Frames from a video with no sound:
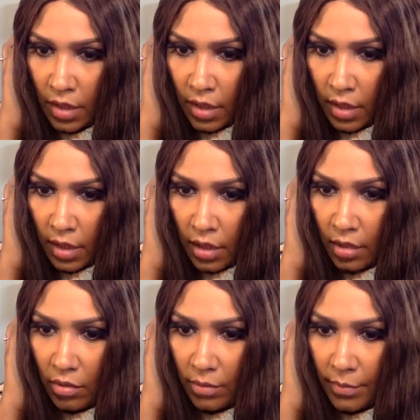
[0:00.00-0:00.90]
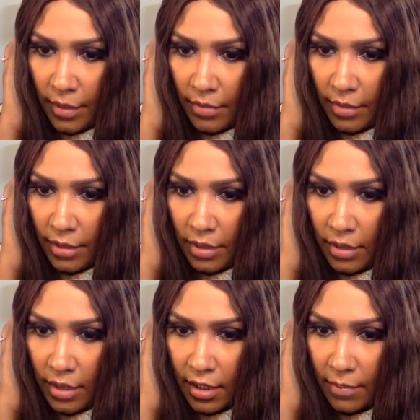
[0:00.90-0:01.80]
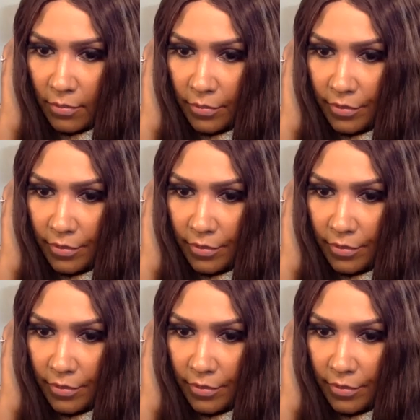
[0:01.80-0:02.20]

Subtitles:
How about a collab with